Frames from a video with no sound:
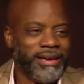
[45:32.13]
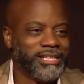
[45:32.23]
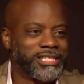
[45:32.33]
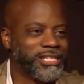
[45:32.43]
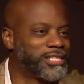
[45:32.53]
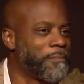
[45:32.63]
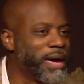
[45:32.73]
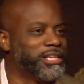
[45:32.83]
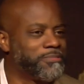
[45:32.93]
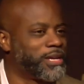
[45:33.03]
It's, it's
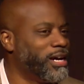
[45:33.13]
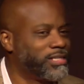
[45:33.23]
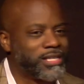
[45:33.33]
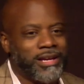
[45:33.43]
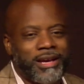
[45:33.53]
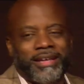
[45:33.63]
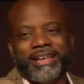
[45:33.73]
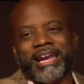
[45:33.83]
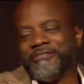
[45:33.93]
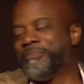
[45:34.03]
amazing because
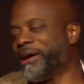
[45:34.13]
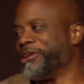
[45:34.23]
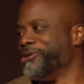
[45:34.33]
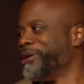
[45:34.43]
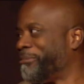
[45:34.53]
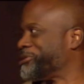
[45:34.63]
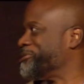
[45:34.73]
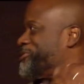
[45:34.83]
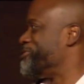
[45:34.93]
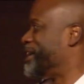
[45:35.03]
not everybody knew that was
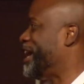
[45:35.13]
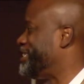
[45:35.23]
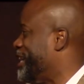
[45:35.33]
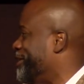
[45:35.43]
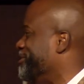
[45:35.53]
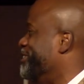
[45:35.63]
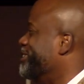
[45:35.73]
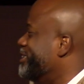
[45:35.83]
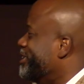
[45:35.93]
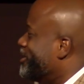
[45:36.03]
going to turn the lights out
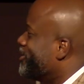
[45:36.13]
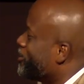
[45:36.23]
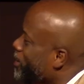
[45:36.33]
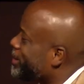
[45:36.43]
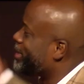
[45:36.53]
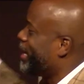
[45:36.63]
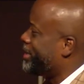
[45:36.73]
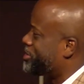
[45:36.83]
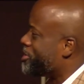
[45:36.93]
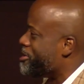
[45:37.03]
or one of the
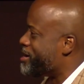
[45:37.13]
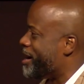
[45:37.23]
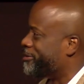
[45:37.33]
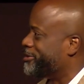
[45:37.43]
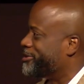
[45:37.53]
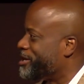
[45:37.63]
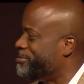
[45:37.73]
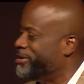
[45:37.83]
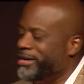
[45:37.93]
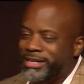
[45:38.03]
lights turned out.
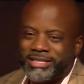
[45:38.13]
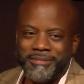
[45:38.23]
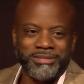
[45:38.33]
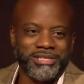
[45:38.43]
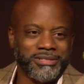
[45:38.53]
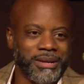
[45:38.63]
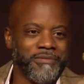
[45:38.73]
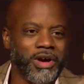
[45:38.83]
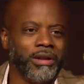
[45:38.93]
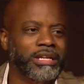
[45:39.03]
Some, some, some
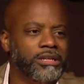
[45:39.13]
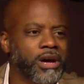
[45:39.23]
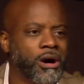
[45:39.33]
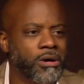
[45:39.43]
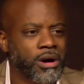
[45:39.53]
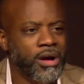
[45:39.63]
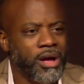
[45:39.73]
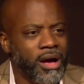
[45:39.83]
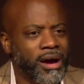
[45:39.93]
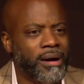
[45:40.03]
of y'all didn't know,
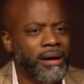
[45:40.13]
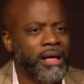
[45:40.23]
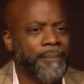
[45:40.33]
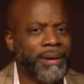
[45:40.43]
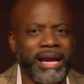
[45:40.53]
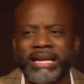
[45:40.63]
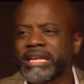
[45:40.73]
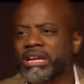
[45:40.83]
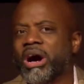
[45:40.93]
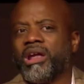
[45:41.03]
but I
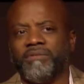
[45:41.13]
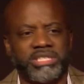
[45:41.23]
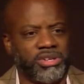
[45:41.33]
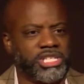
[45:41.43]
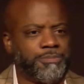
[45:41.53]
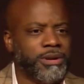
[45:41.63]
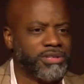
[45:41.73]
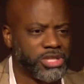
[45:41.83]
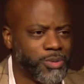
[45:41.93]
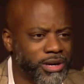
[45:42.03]
needed all of us to
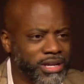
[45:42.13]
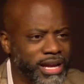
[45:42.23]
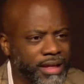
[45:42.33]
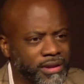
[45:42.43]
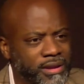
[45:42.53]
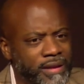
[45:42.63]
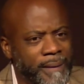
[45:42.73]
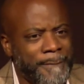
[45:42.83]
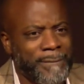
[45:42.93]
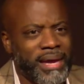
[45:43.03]
experience this word together.
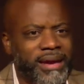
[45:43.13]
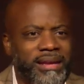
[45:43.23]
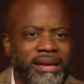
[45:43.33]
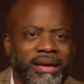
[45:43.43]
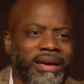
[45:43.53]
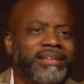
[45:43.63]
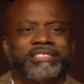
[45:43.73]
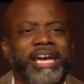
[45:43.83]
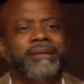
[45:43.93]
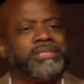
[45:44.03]
And, and
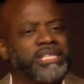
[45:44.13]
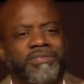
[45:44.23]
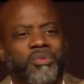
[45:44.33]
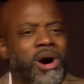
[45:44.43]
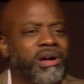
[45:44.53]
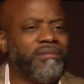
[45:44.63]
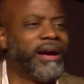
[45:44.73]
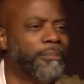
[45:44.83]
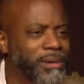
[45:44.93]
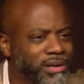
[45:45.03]
James is even walking
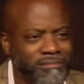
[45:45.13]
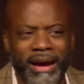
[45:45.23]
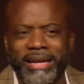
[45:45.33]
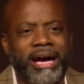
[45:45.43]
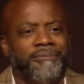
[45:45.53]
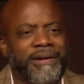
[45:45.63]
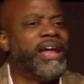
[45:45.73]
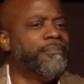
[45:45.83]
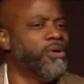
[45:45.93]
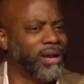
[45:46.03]
around the building right now
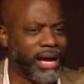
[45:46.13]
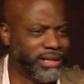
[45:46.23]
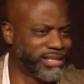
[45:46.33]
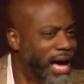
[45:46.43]
finding more lights.